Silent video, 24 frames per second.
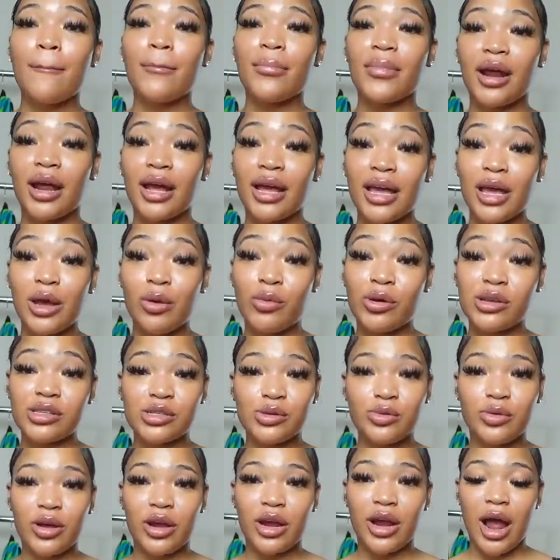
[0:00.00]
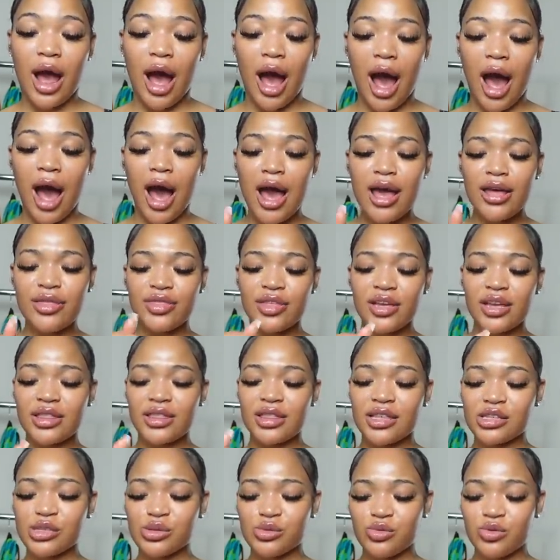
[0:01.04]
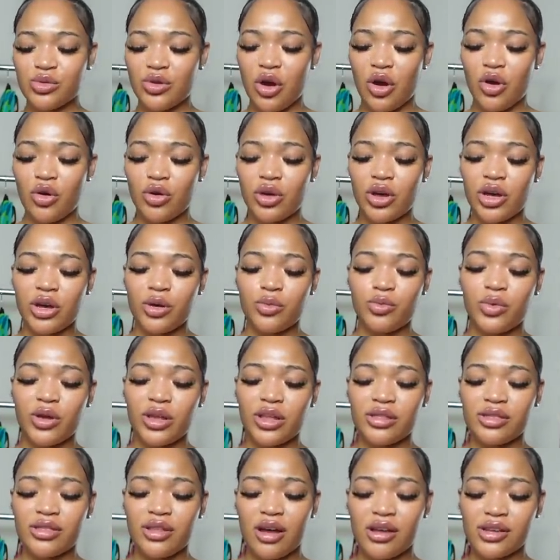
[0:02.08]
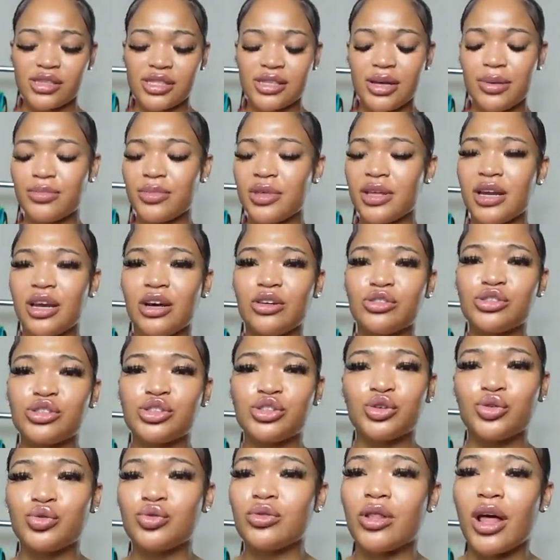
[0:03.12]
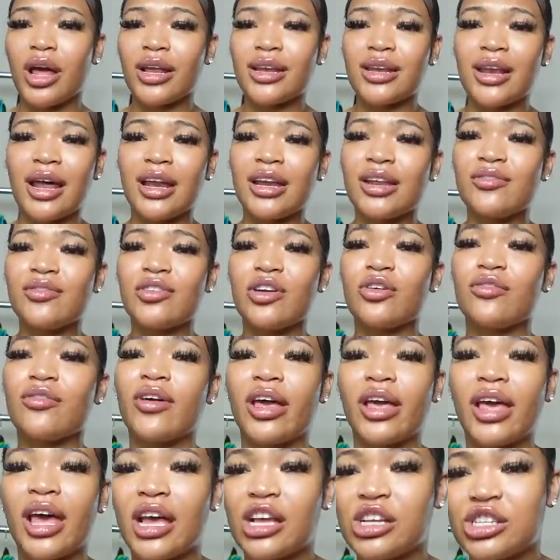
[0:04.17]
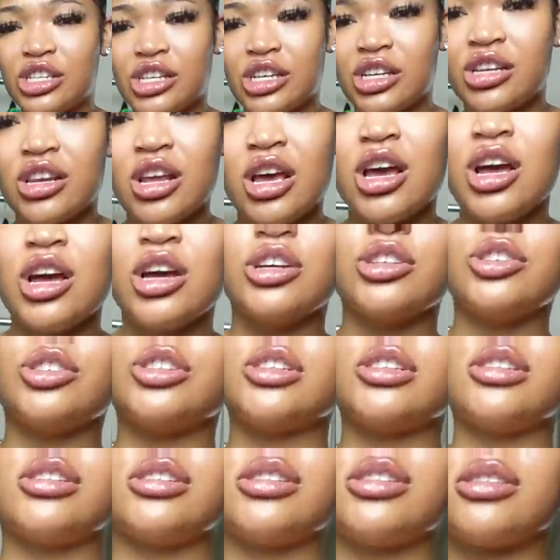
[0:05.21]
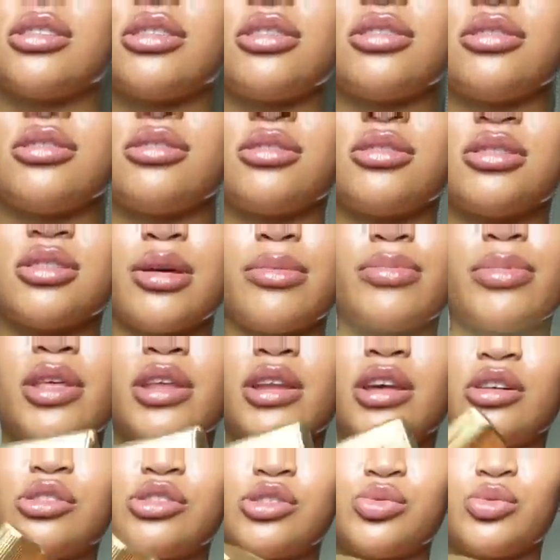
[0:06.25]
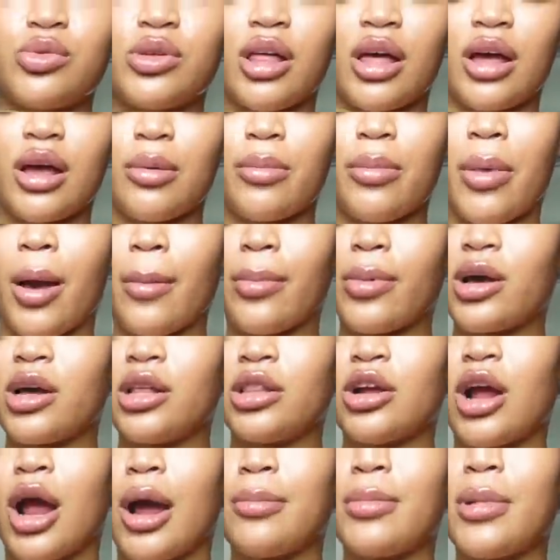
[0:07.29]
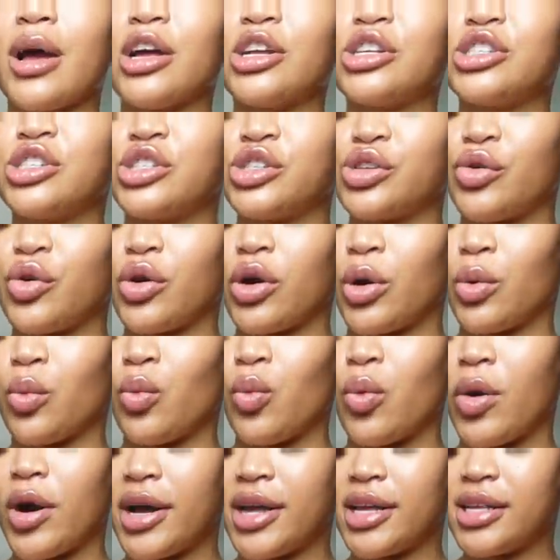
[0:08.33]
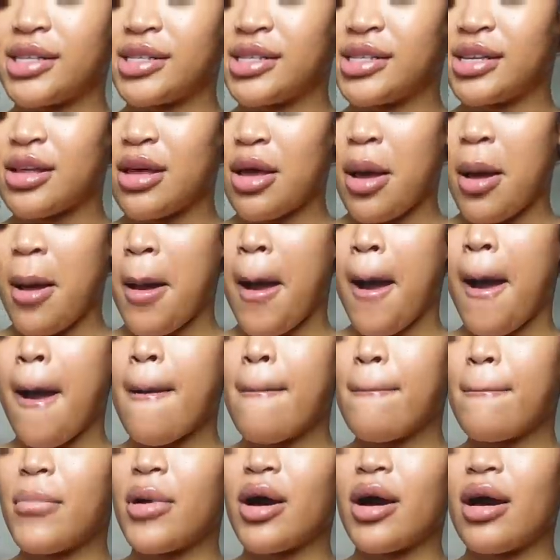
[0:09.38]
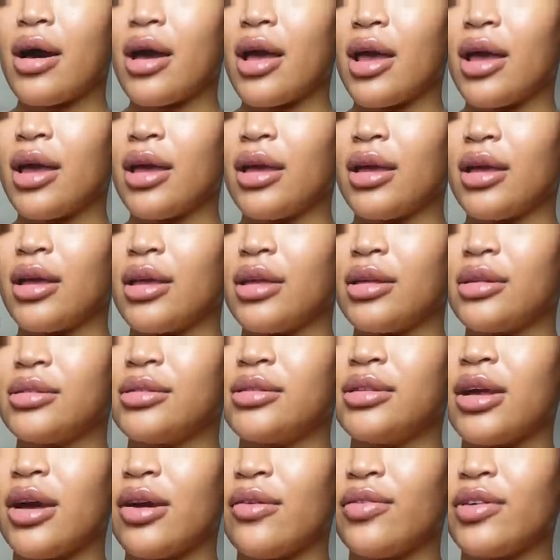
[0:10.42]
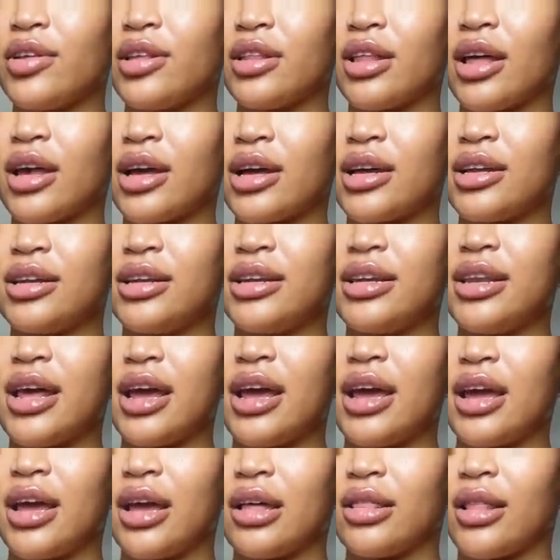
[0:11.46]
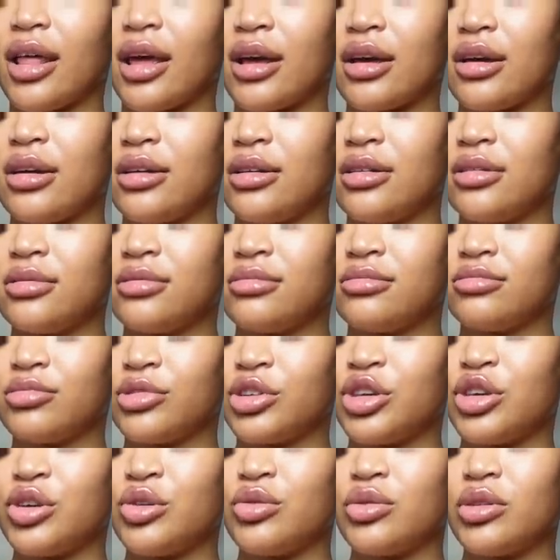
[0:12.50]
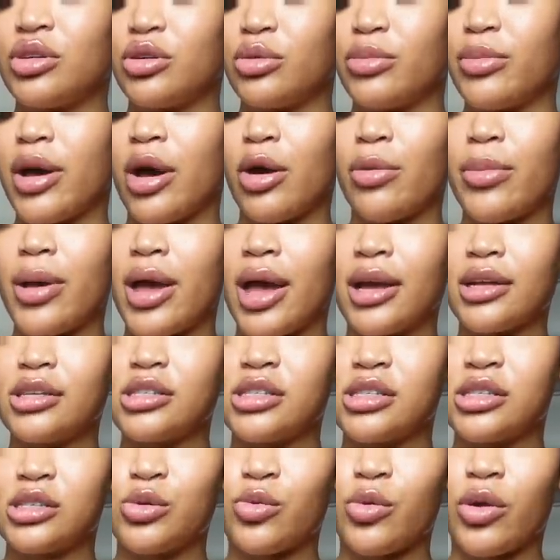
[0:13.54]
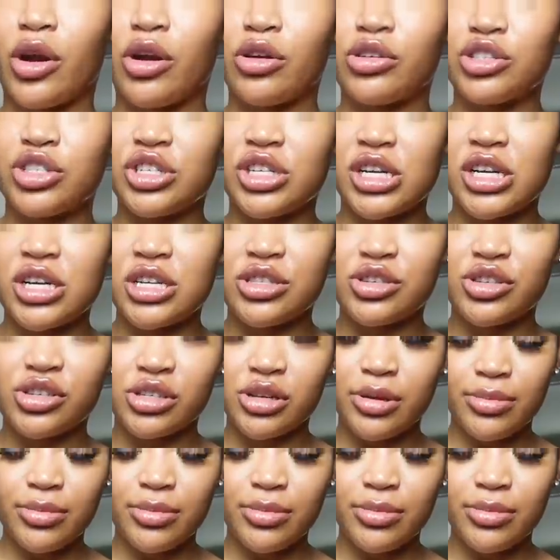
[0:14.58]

but I can't wait to wear it. I think this will go good with something else too, like not even on vacation, just something else with like a pop of color. I'm not sure what, but definitely like a day, like a cute little belt bag just to wear on jeans or